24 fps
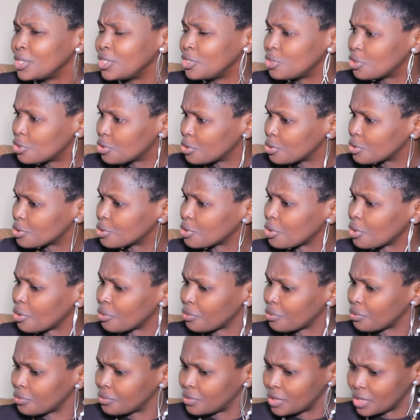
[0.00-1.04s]
issues
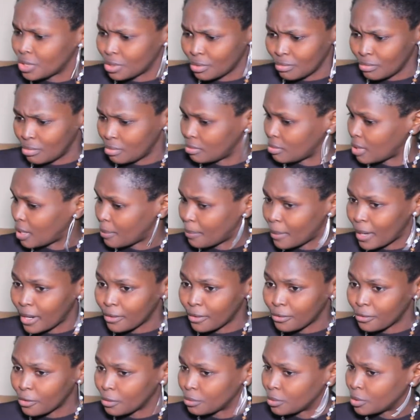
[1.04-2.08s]
of this,
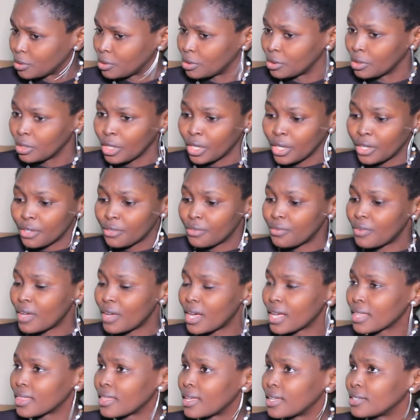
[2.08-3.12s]
apart from the
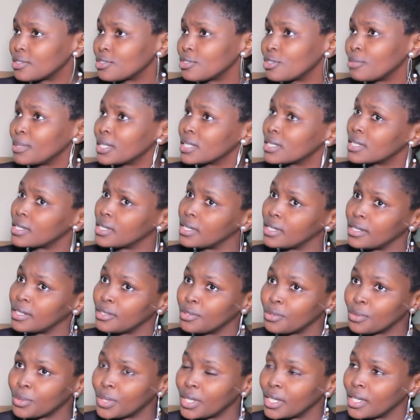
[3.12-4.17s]
fact that some are
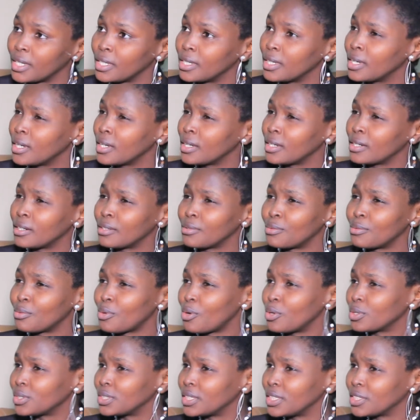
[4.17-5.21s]
saying, okay, a
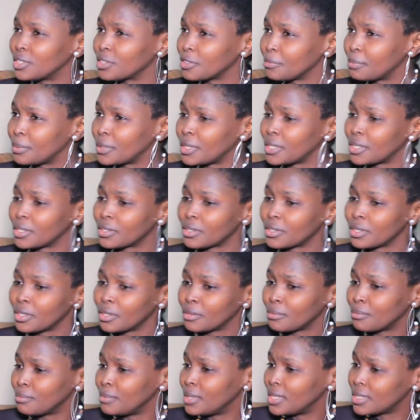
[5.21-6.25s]
wrong date of birth,
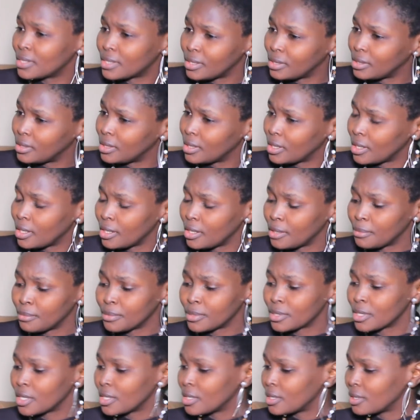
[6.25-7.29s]
missing
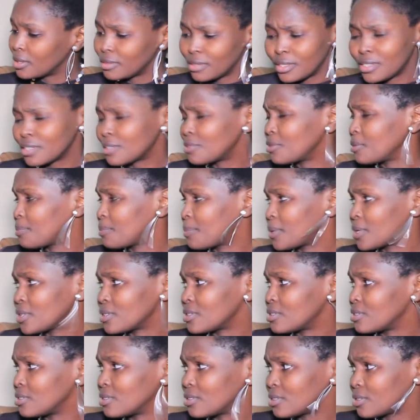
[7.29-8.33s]
names,
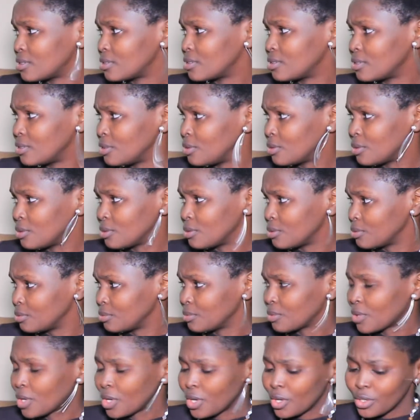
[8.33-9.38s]
discrepancies,
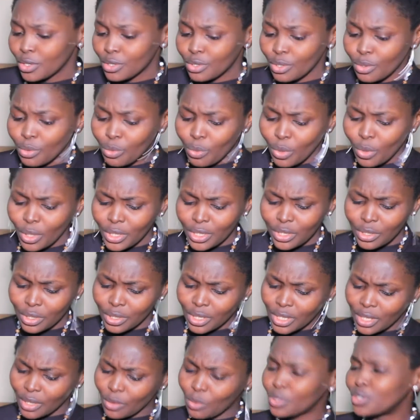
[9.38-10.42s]
So what's your
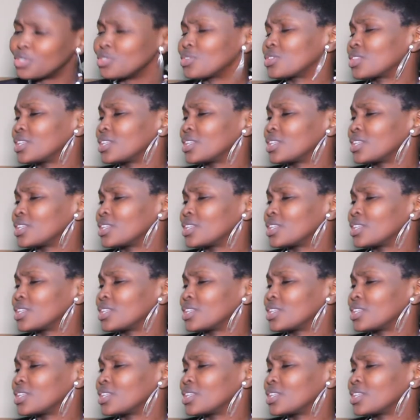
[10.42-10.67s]
take? What do you